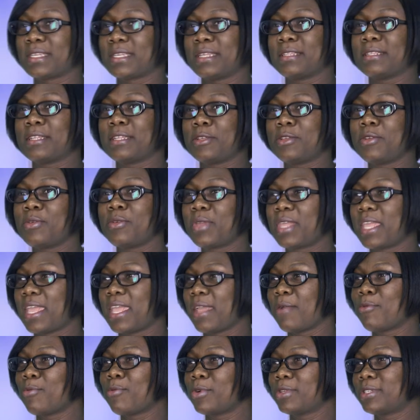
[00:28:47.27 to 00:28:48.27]
in the
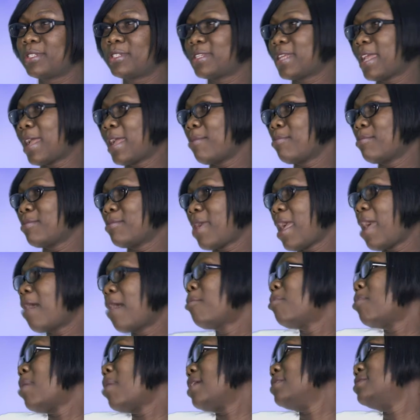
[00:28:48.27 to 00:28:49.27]
UK would
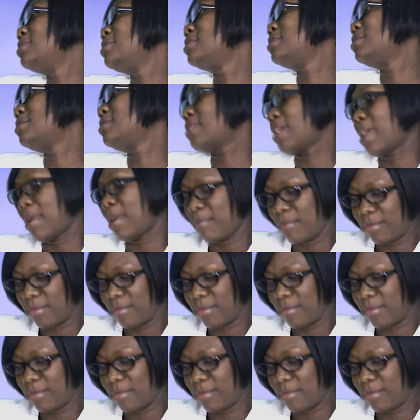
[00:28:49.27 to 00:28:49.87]
help us